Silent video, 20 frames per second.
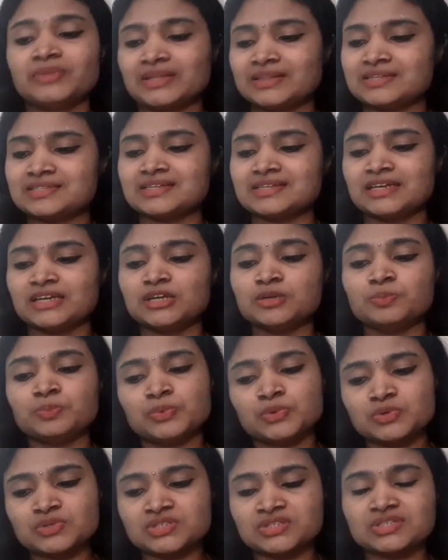and the second
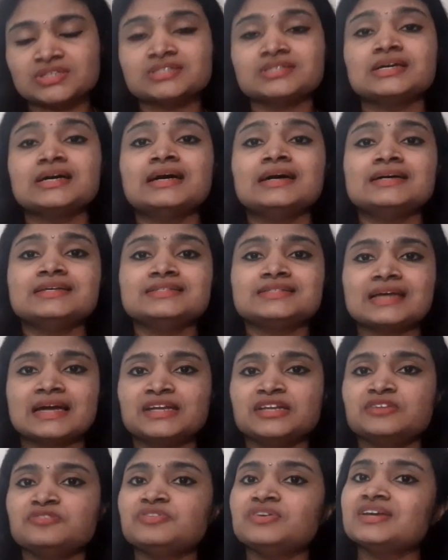post is
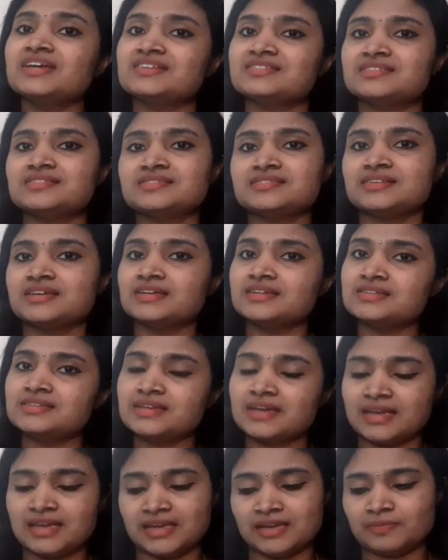scientific assistant
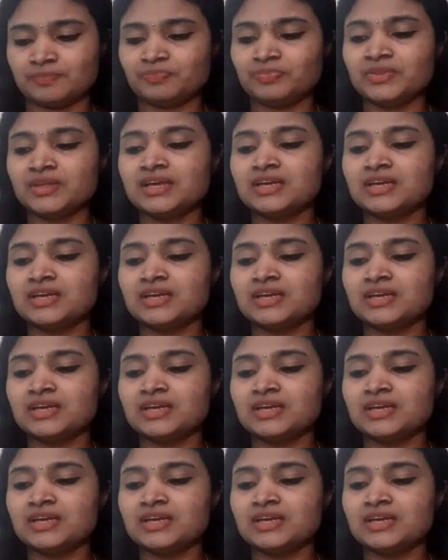A.